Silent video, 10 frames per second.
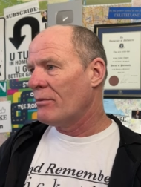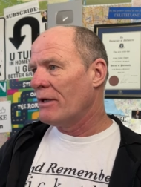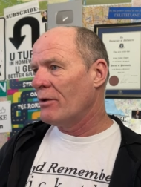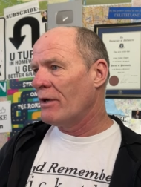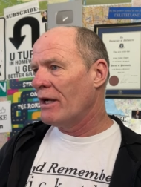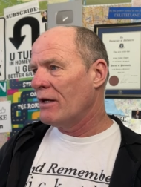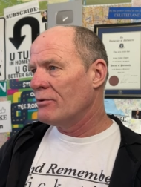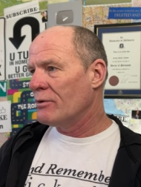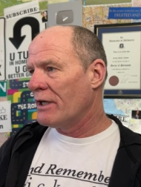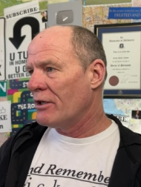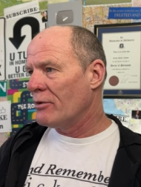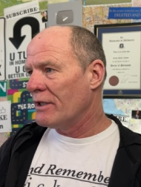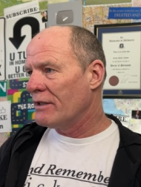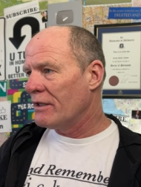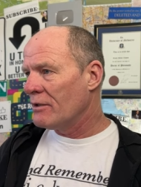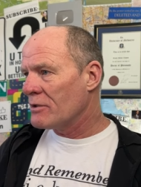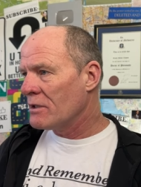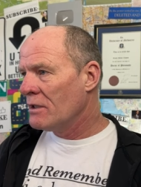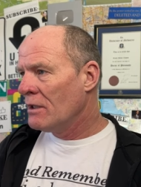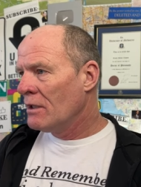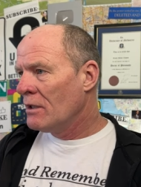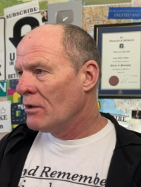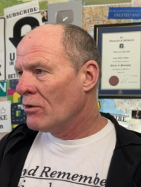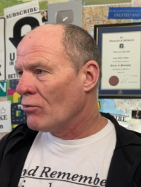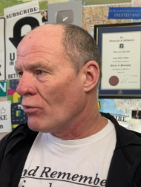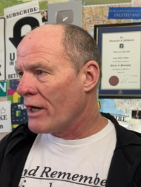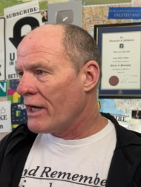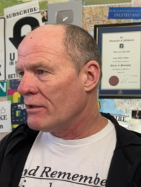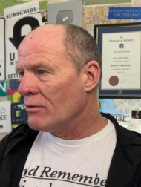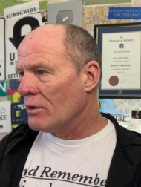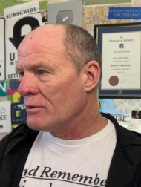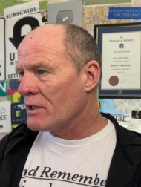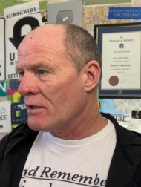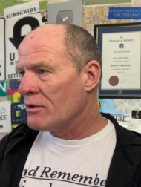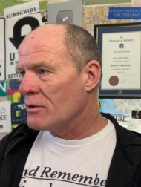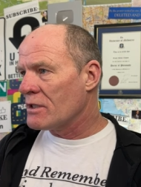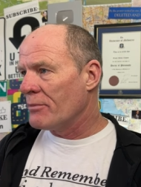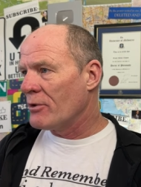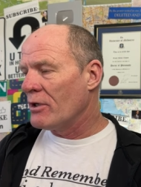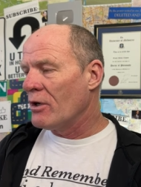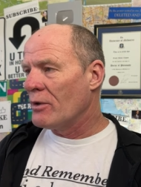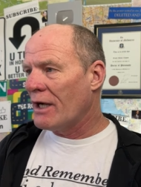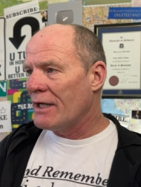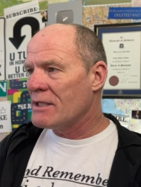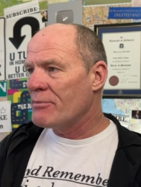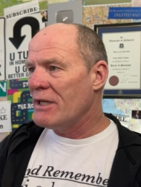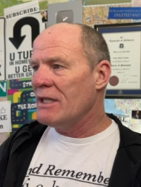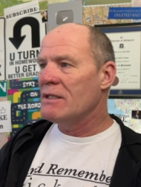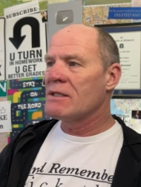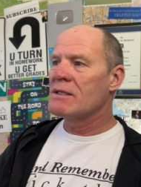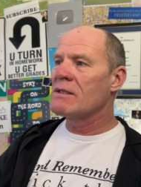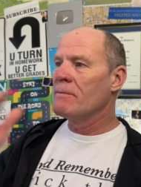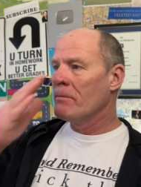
By the way, how do I know that there's rain, the roads aren't too slippery to go at high speeds.